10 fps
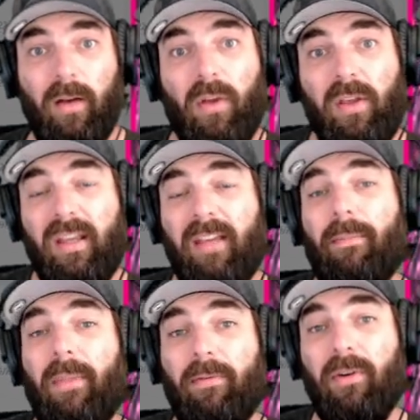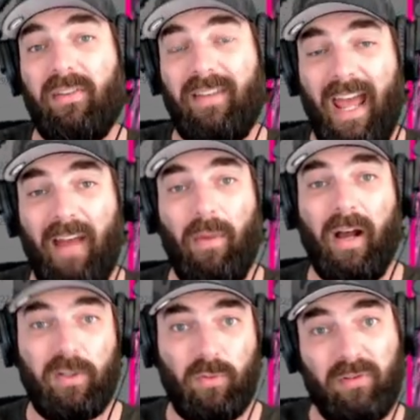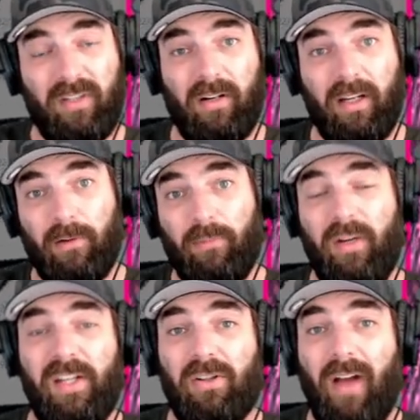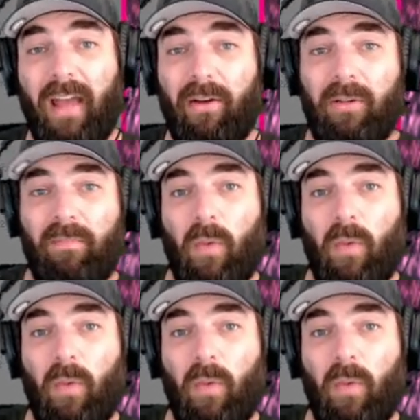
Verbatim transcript: Well, you can give them the first 10 modules during your free trial.